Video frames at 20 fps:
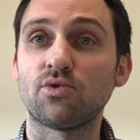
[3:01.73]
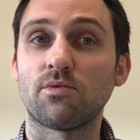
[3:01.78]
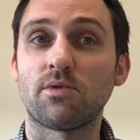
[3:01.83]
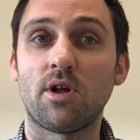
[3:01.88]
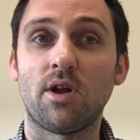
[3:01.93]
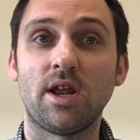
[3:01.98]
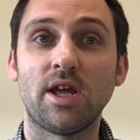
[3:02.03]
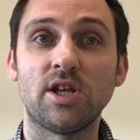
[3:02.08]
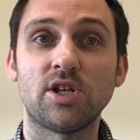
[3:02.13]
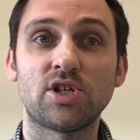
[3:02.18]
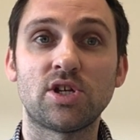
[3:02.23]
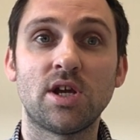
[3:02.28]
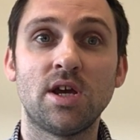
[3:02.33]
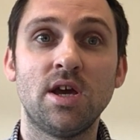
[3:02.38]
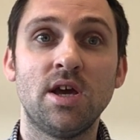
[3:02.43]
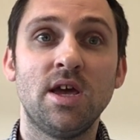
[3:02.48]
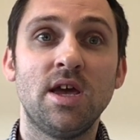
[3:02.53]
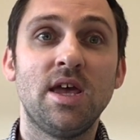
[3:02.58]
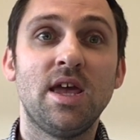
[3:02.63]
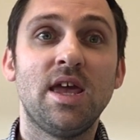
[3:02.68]
knowledge.
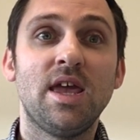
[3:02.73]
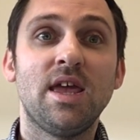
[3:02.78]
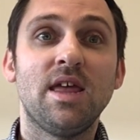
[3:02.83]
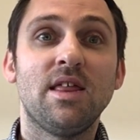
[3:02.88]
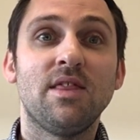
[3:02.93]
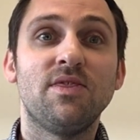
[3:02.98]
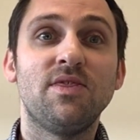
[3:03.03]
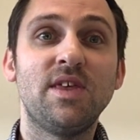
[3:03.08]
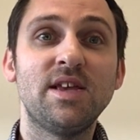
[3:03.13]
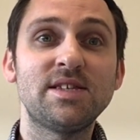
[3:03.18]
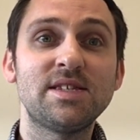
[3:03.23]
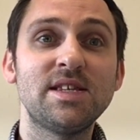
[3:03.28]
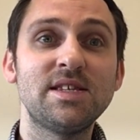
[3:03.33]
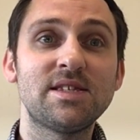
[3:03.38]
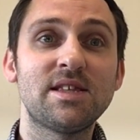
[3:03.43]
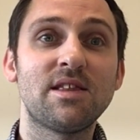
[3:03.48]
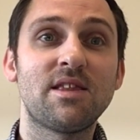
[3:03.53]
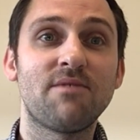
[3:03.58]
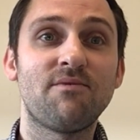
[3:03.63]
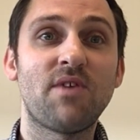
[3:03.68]
This is
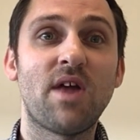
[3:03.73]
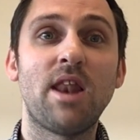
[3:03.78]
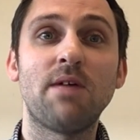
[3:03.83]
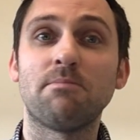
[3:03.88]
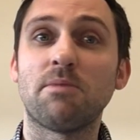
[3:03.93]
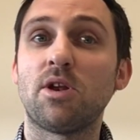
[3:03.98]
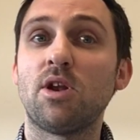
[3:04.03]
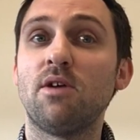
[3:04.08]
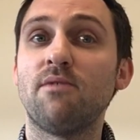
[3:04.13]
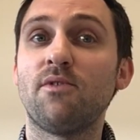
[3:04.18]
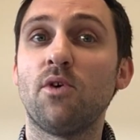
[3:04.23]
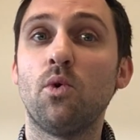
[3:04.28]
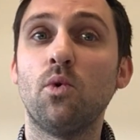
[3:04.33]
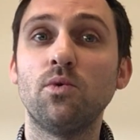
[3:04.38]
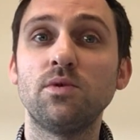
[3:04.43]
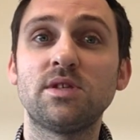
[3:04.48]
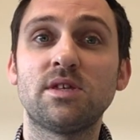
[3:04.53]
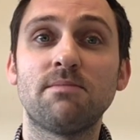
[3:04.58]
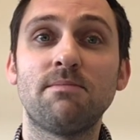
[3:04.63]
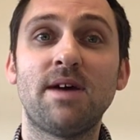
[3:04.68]
the development of
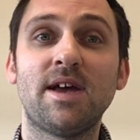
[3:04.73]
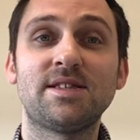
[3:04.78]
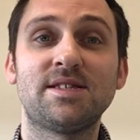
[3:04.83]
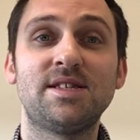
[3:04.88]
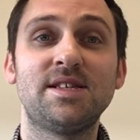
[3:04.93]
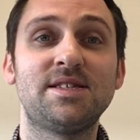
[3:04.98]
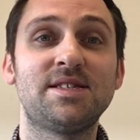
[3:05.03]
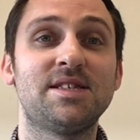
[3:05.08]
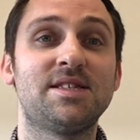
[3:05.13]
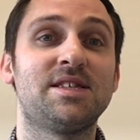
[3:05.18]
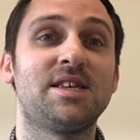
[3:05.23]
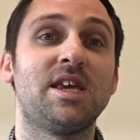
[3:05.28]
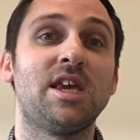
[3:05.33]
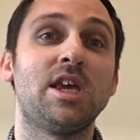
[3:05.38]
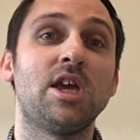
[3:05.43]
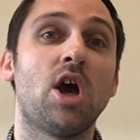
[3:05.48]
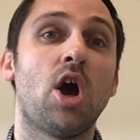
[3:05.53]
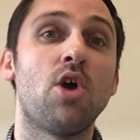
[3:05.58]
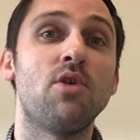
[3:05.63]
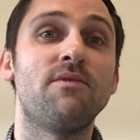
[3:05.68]
automaticity
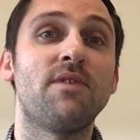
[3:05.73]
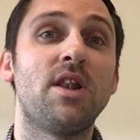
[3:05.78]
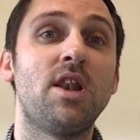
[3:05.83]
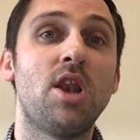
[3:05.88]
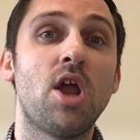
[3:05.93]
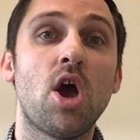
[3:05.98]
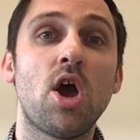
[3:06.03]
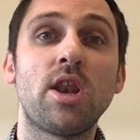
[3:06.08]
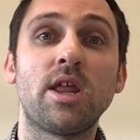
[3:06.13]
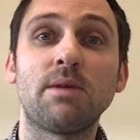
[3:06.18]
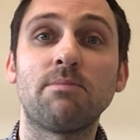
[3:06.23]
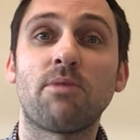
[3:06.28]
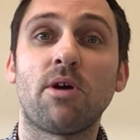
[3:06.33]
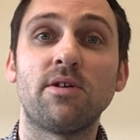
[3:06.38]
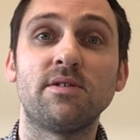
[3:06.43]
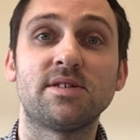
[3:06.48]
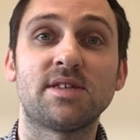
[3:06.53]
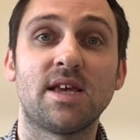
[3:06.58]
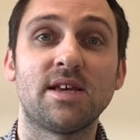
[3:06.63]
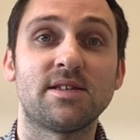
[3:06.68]
over learning
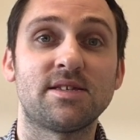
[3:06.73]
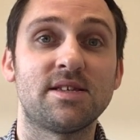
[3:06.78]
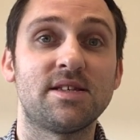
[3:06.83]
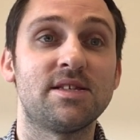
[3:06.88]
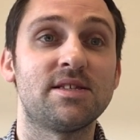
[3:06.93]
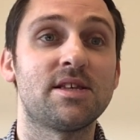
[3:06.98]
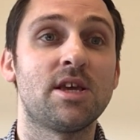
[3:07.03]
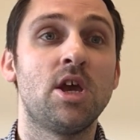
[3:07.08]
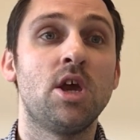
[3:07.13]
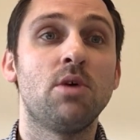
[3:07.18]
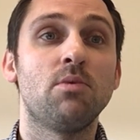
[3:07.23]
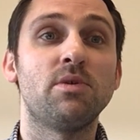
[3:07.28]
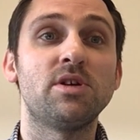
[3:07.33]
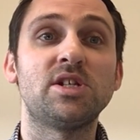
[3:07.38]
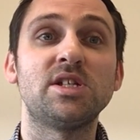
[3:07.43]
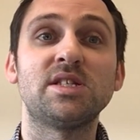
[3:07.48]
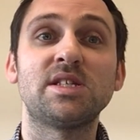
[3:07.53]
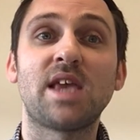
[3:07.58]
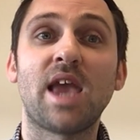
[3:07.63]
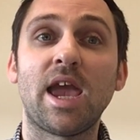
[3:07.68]
processes, which
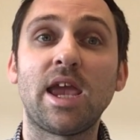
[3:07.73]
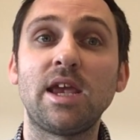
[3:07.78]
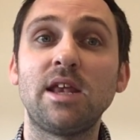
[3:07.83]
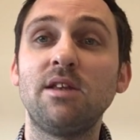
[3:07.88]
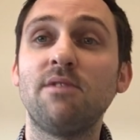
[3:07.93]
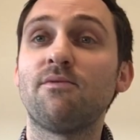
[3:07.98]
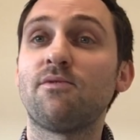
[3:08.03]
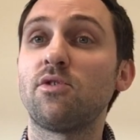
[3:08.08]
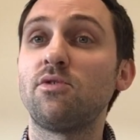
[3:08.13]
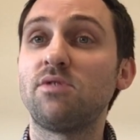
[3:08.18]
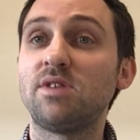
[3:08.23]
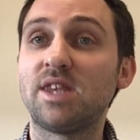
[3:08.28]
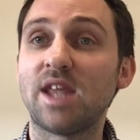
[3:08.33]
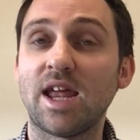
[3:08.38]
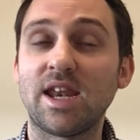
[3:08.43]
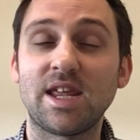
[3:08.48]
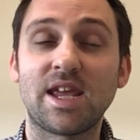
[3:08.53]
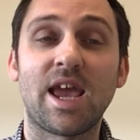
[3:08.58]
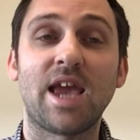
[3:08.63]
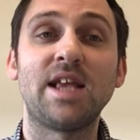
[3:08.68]
is gained through
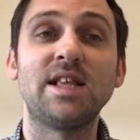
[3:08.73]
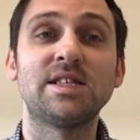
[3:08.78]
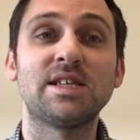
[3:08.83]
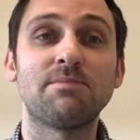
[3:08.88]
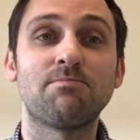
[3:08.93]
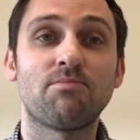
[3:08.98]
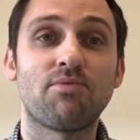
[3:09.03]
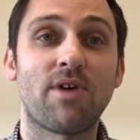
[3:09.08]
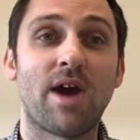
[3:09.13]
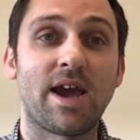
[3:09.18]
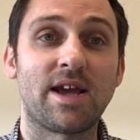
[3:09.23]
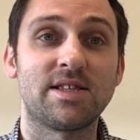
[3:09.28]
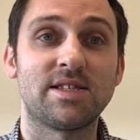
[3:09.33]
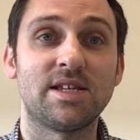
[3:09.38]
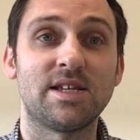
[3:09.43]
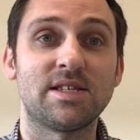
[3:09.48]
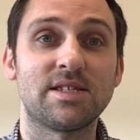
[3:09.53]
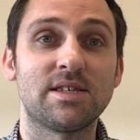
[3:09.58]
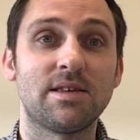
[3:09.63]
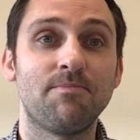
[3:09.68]
dedicated
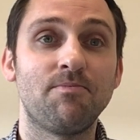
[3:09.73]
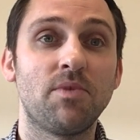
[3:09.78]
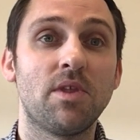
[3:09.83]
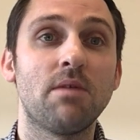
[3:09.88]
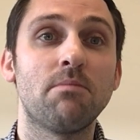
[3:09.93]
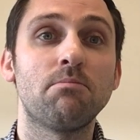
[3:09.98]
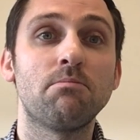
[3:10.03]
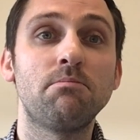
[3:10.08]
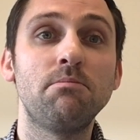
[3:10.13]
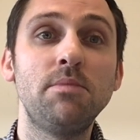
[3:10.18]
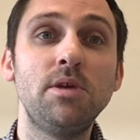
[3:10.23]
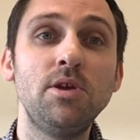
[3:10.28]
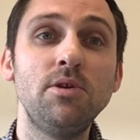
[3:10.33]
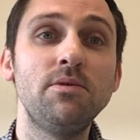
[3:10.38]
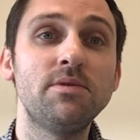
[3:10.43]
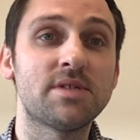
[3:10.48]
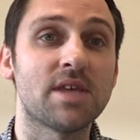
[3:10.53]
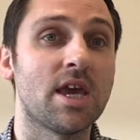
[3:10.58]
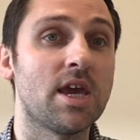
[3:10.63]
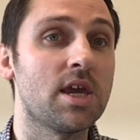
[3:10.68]
practice.
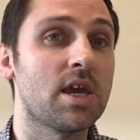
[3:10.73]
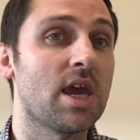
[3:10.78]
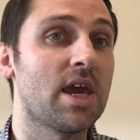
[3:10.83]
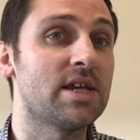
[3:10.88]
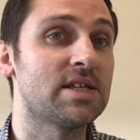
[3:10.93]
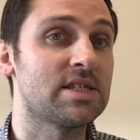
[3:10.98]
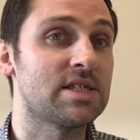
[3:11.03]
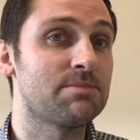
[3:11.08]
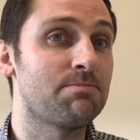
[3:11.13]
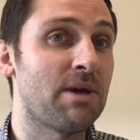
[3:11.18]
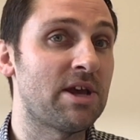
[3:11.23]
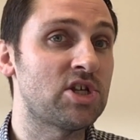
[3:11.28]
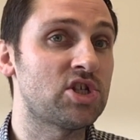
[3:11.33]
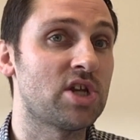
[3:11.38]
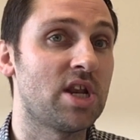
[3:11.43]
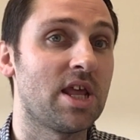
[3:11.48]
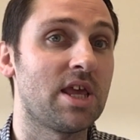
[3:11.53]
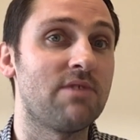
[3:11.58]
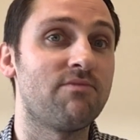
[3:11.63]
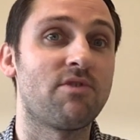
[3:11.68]
Music
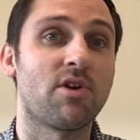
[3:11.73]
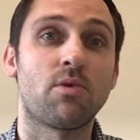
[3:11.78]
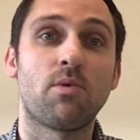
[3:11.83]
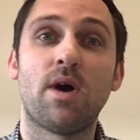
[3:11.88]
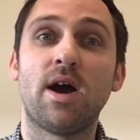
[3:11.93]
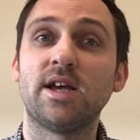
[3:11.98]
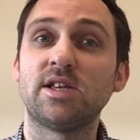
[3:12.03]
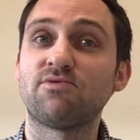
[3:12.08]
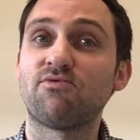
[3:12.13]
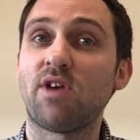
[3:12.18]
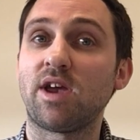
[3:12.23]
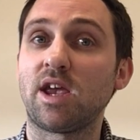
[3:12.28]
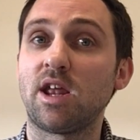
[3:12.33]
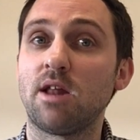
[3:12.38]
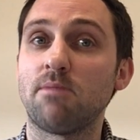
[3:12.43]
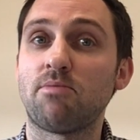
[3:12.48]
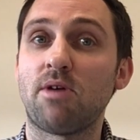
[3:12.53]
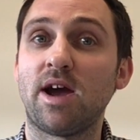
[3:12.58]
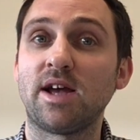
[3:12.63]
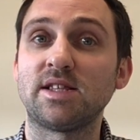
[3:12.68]
especially requires regular
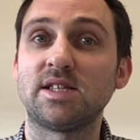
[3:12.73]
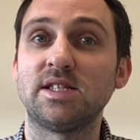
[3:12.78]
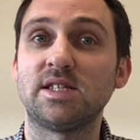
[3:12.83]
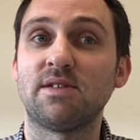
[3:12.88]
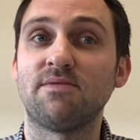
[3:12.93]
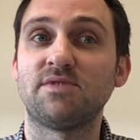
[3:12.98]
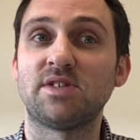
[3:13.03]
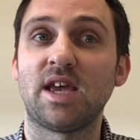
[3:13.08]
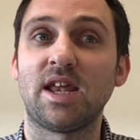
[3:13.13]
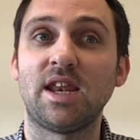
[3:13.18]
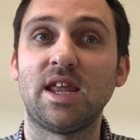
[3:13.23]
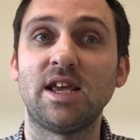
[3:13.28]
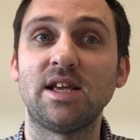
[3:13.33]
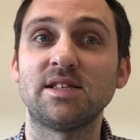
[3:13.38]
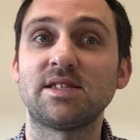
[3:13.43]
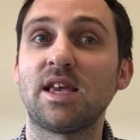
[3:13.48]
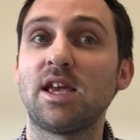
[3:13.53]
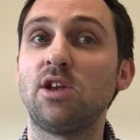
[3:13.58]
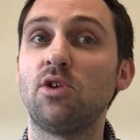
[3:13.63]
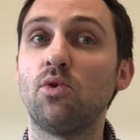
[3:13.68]
practice of
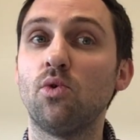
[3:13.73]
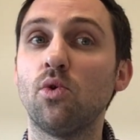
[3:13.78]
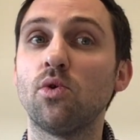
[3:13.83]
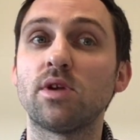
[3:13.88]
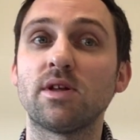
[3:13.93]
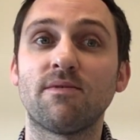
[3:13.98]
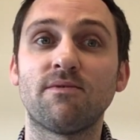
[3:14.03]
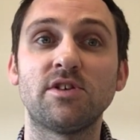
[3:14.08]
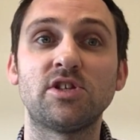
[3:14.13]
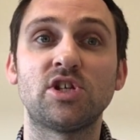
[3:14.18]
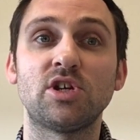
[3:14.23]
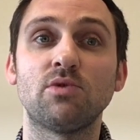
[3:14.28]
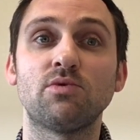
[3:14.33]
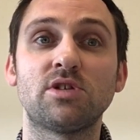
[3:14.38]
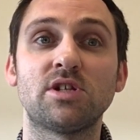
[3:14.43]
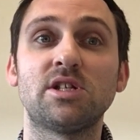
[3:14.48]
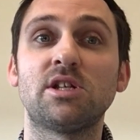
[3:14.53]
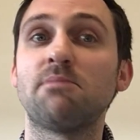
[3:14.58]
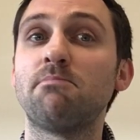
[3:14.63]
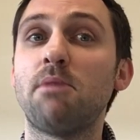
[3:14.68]
techniques in order for
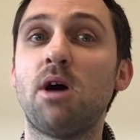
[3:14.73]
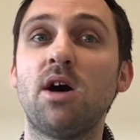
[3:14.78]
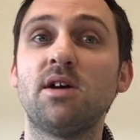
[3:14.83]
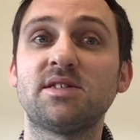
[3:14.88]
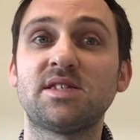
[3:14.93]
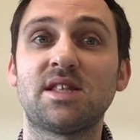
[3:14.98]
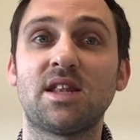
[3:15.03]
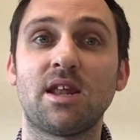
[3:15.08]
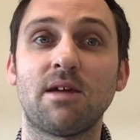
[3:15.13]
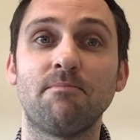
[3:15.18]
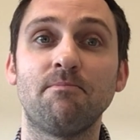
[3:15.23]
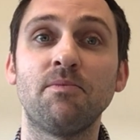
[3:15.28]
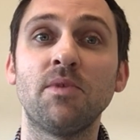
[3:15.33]
children to master them.